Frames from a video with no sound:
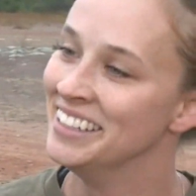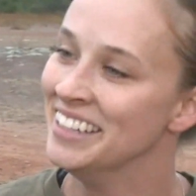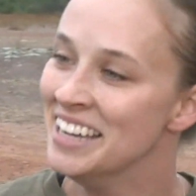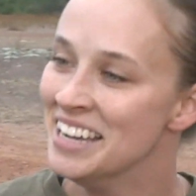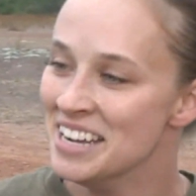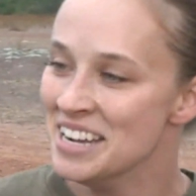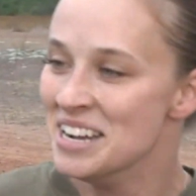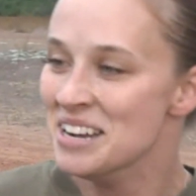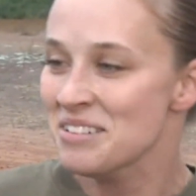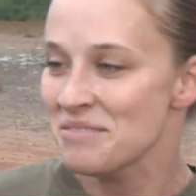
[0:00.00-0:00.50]
but
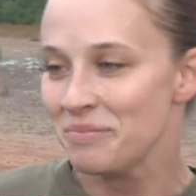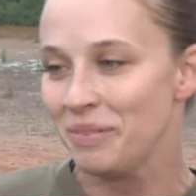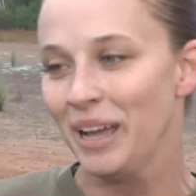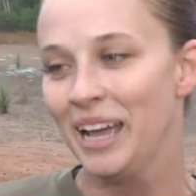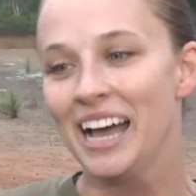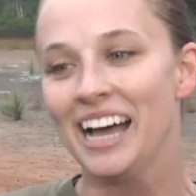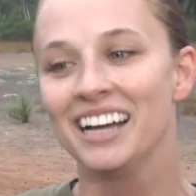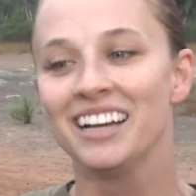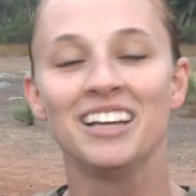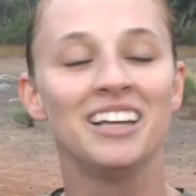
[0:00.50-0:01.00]

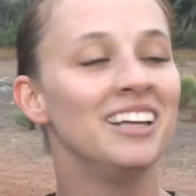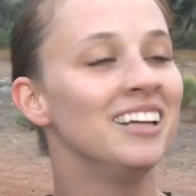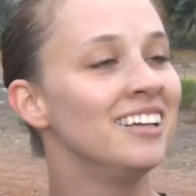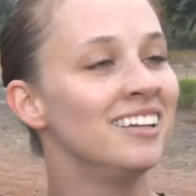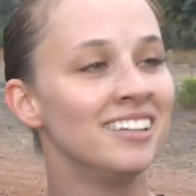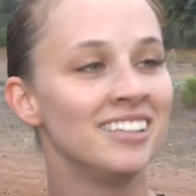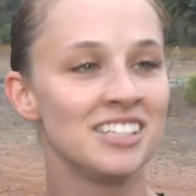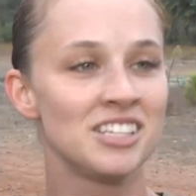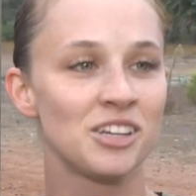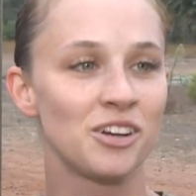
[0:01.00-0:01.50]
yeah, you
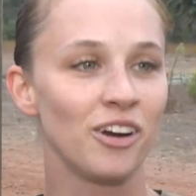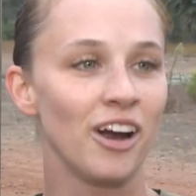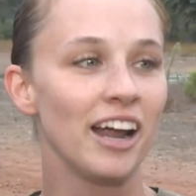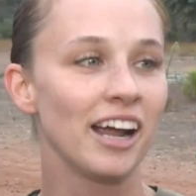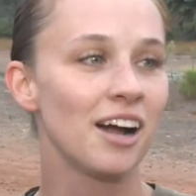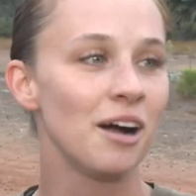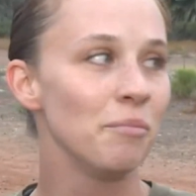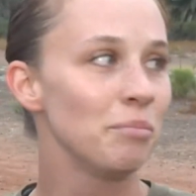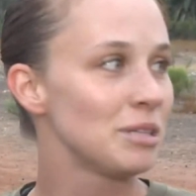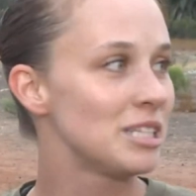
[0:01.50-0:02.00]
got me on a
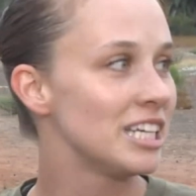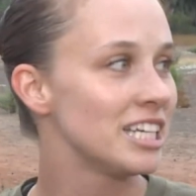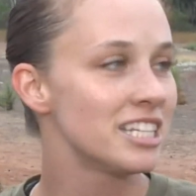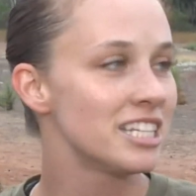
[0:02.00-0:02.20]
hard one.